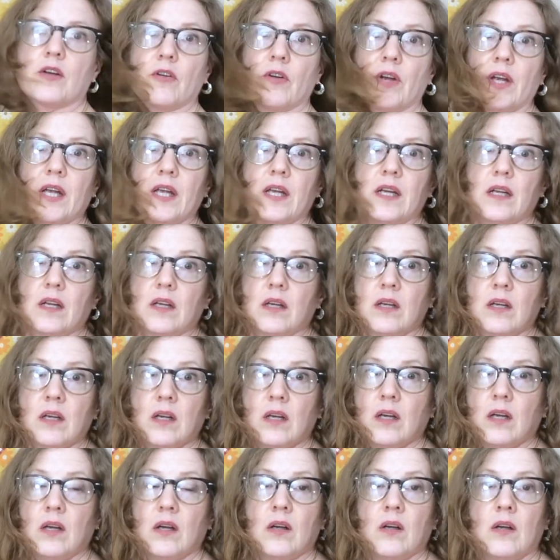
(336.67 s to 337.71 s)
green.
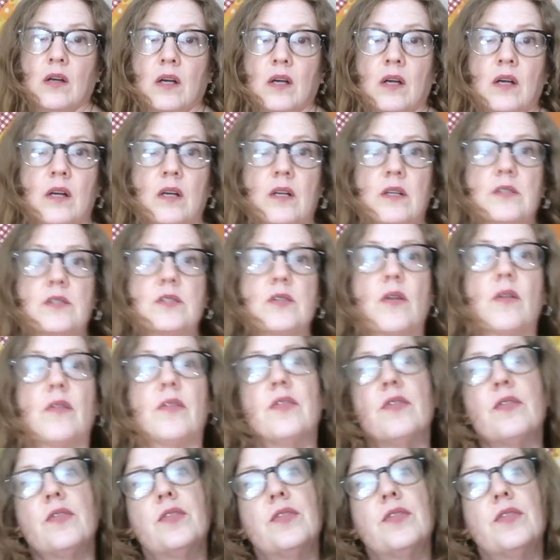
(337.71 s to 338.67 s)
So